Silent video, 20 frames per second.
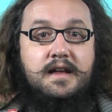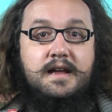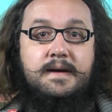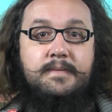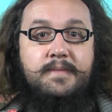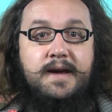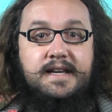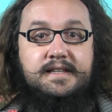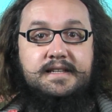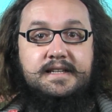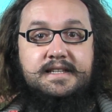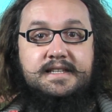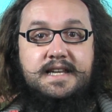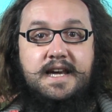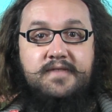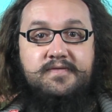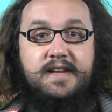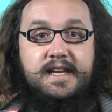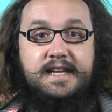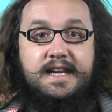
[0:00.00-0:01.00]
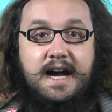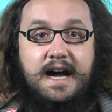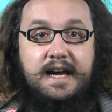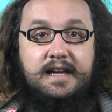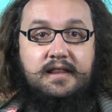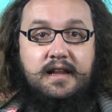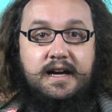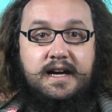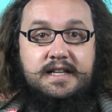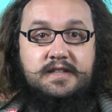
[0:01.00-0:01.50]
Basic safety
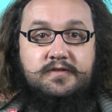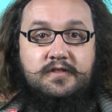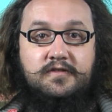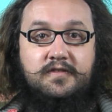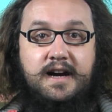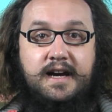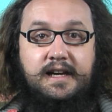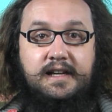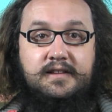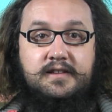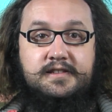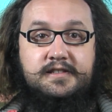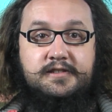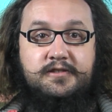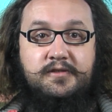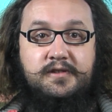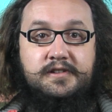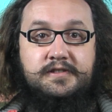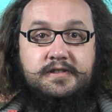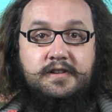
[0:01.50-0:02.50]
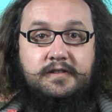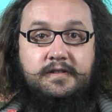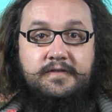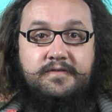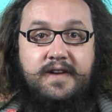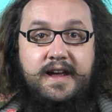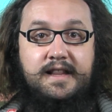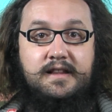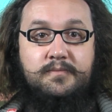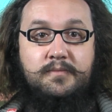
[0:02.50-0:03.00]
guidelines for riding the scooters are
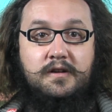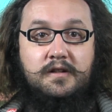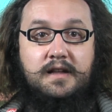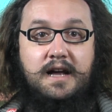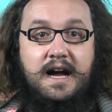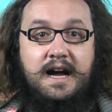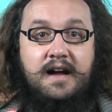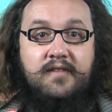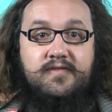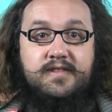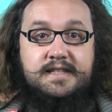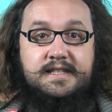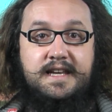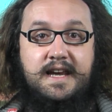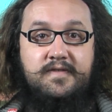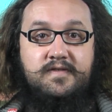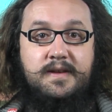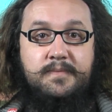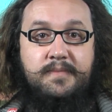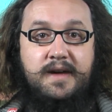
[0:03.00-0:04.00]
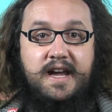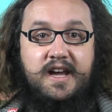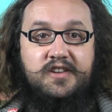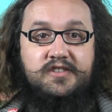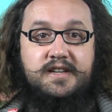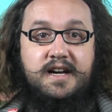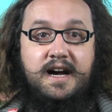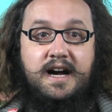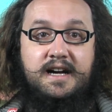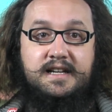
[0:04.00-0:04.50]
available on the safety page
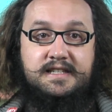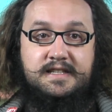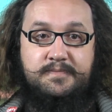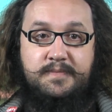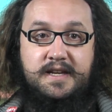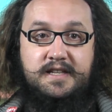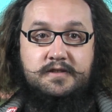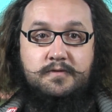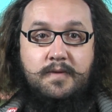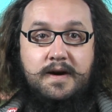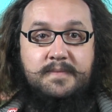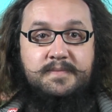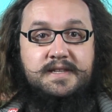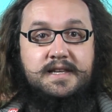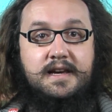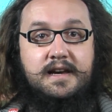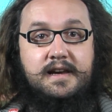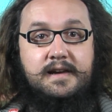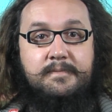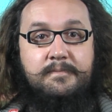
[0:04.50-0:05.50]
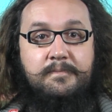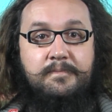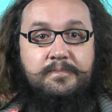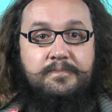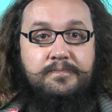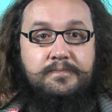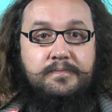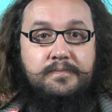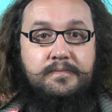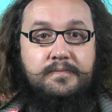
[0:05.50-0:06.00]
on Spin's website.
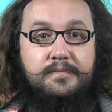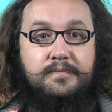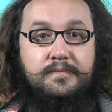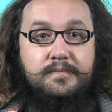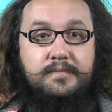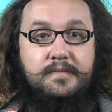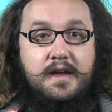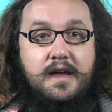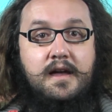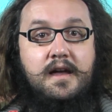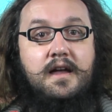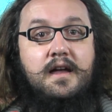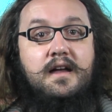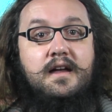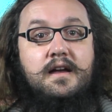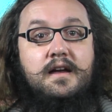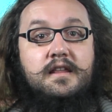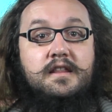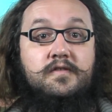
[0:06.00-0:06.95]
The